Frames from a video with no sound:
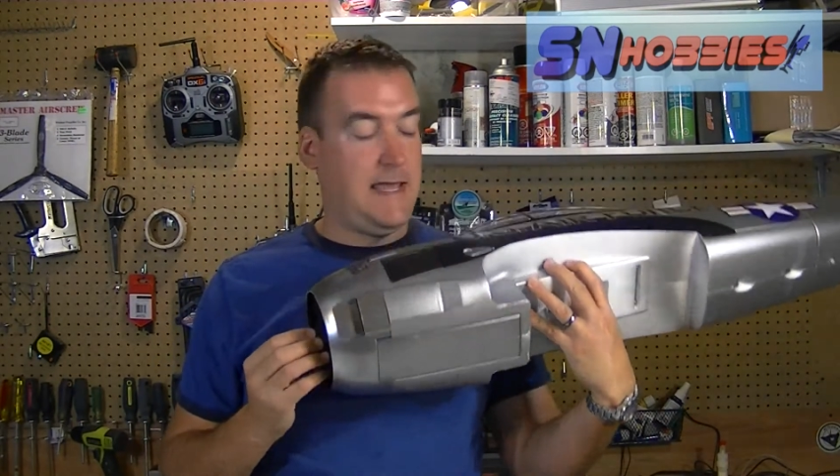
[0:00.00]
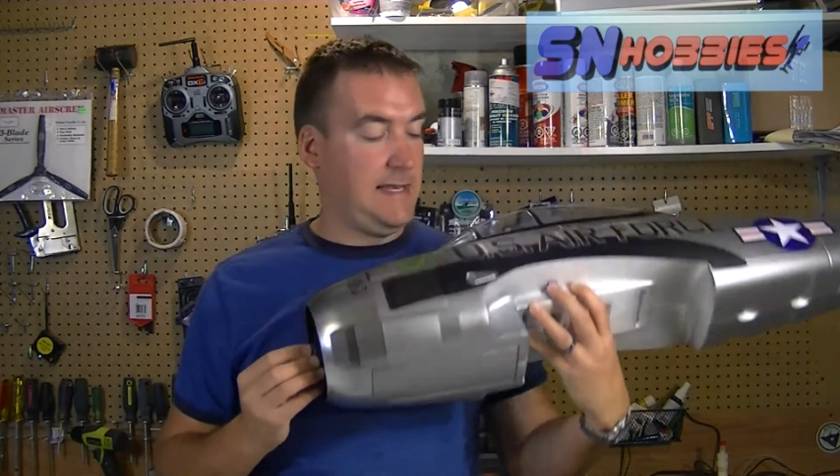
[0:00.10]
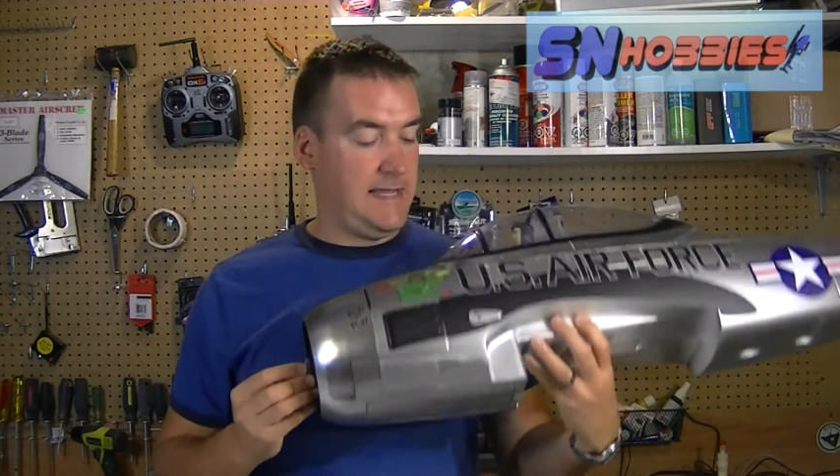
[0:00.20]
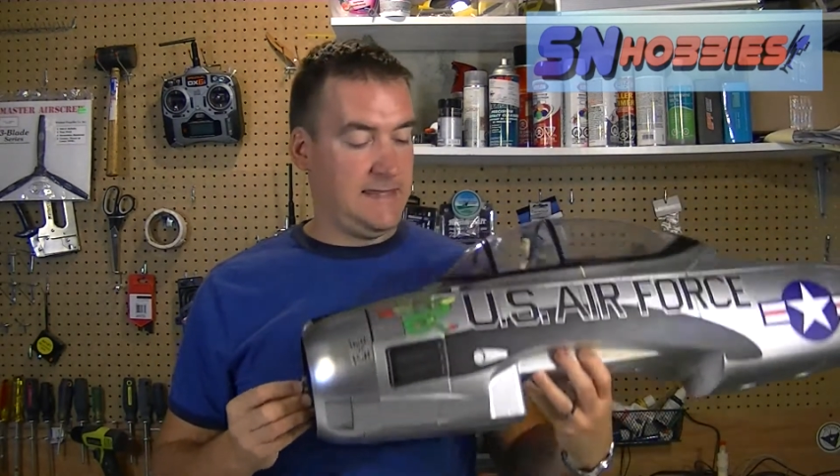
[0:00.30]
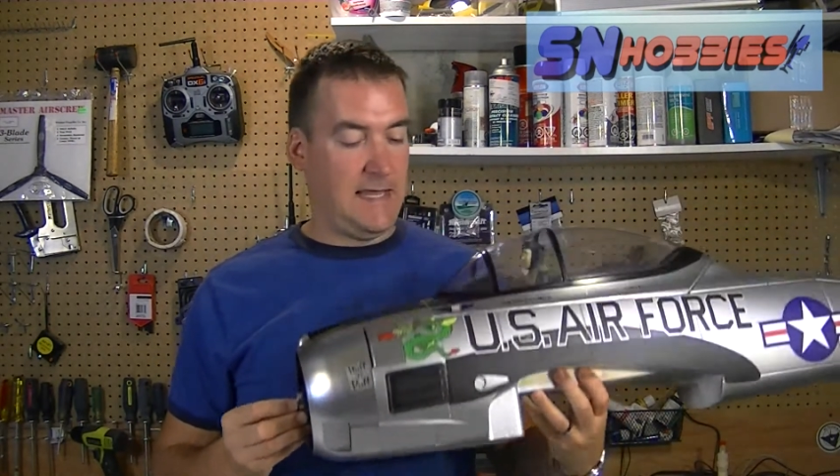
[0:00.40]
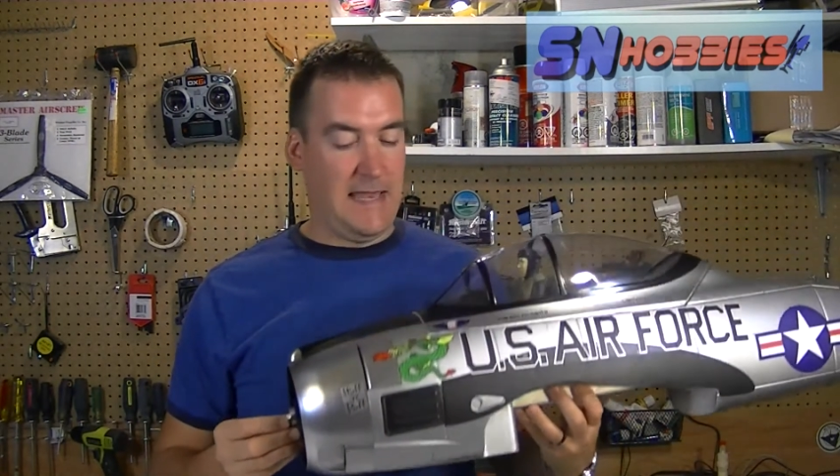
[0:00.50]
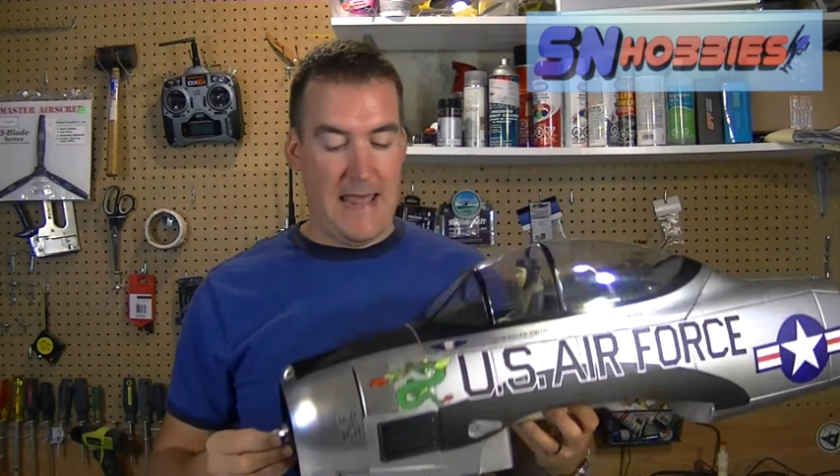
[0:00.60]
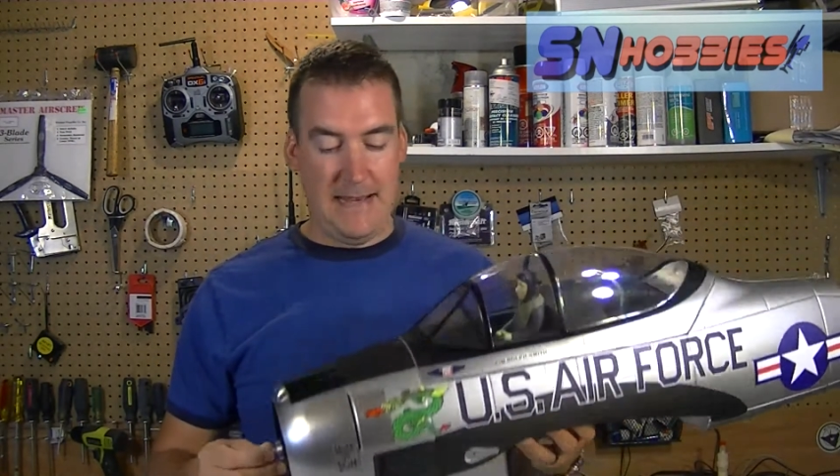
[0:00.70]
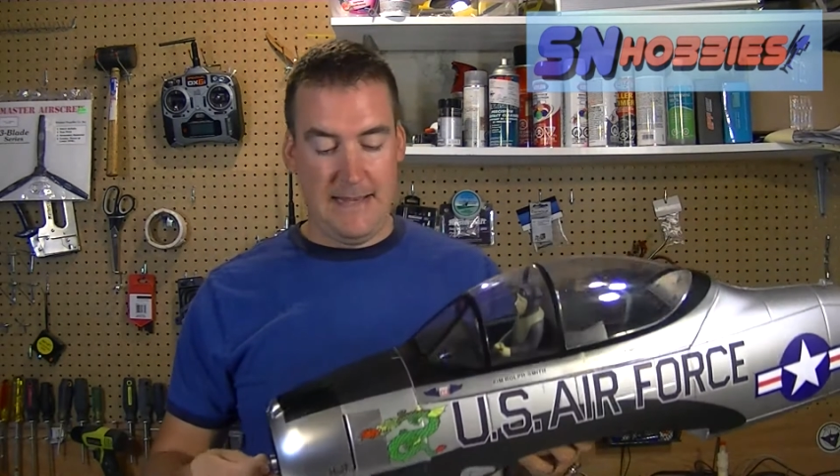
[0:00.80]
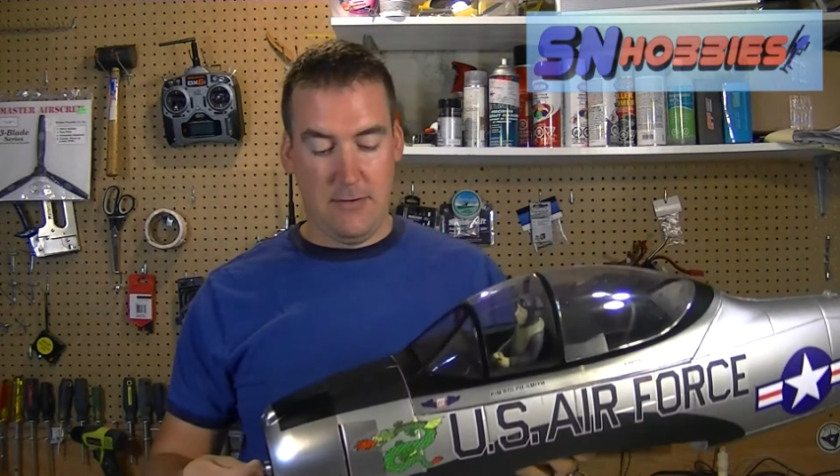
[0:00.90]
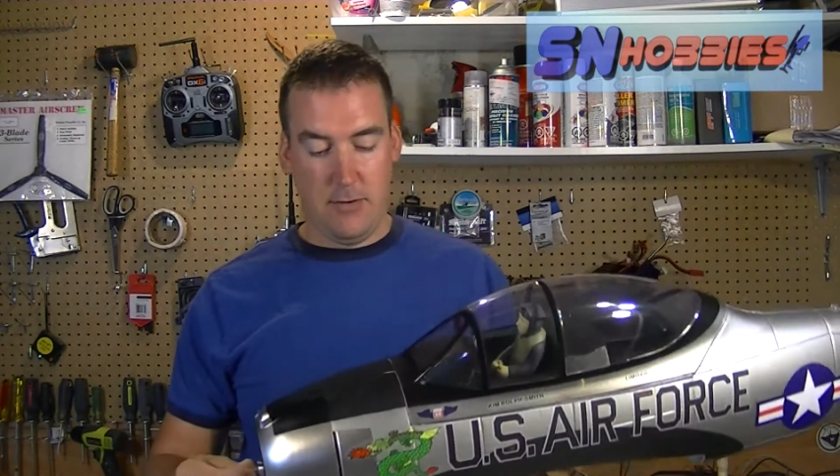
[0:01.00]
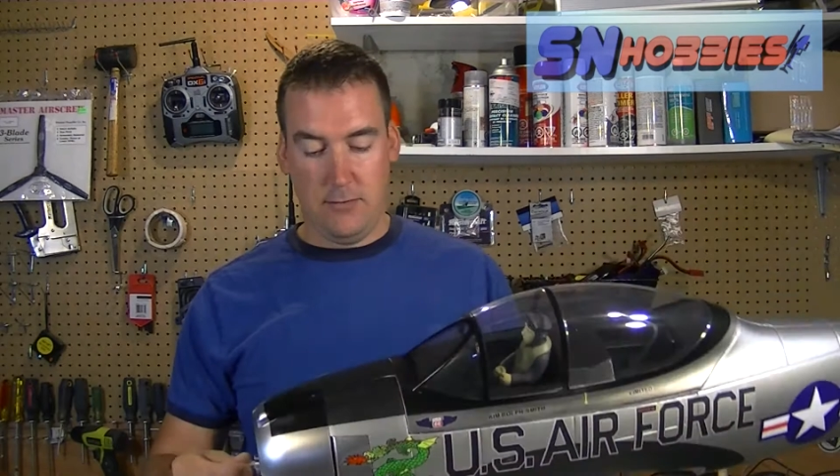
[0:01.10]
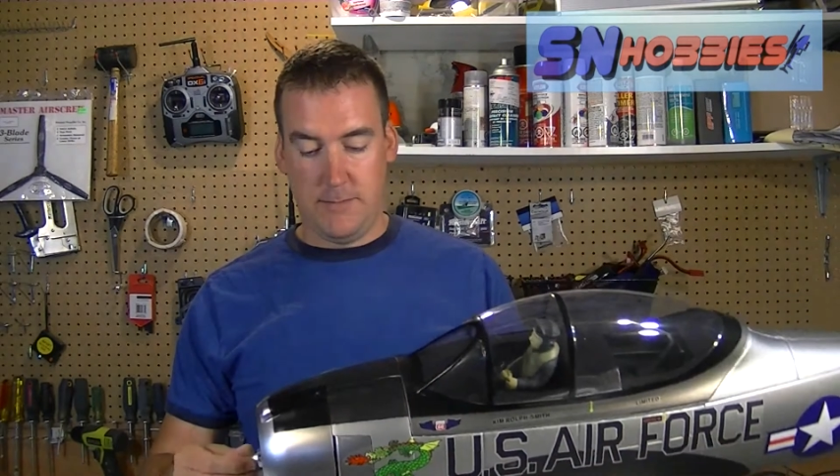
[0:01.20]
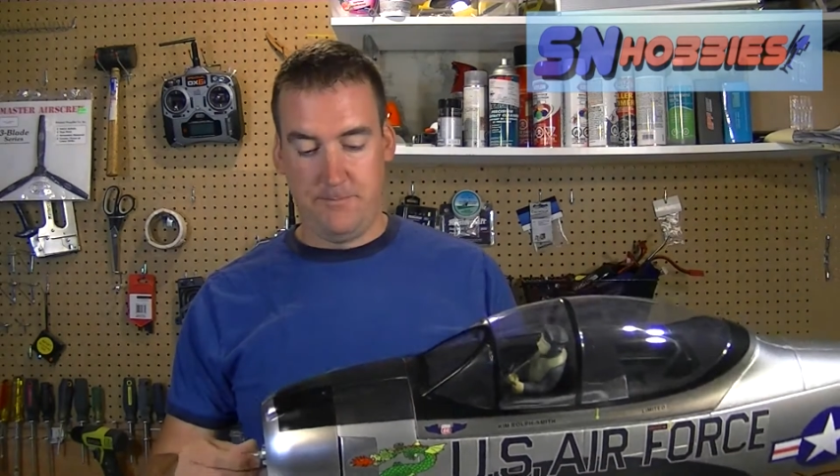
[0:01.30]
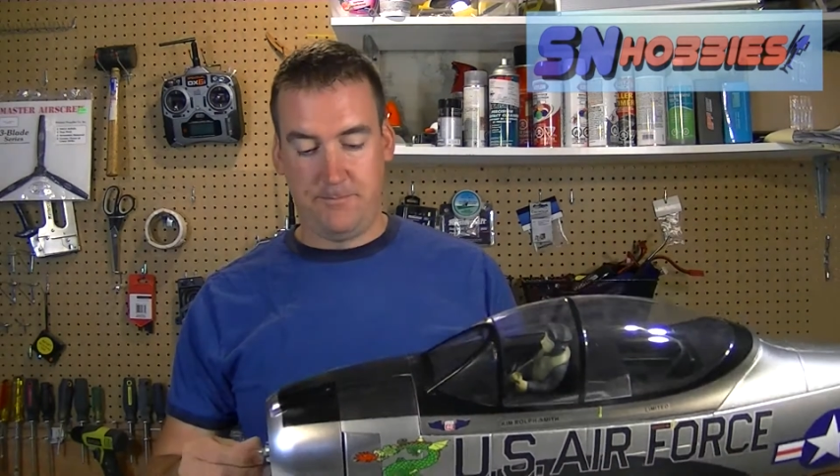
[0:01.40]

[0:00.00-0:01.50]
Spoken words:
and let the landing gear out.